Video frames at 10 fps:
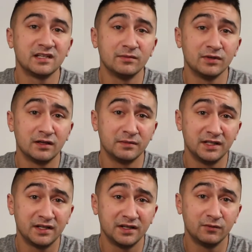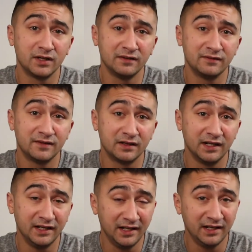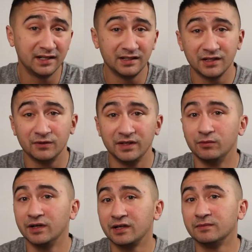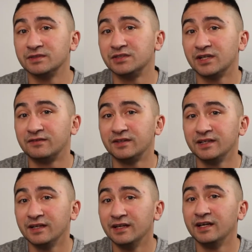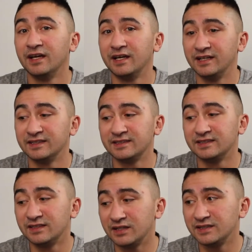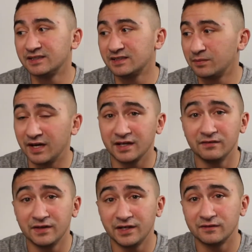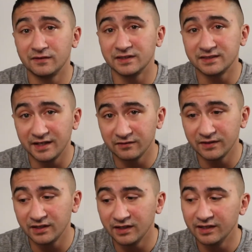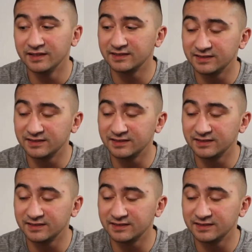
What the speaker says: time around I'm going to tell you what I found I need and don't need when it comes to traveling. And this is not just a packing video for the sake of it. This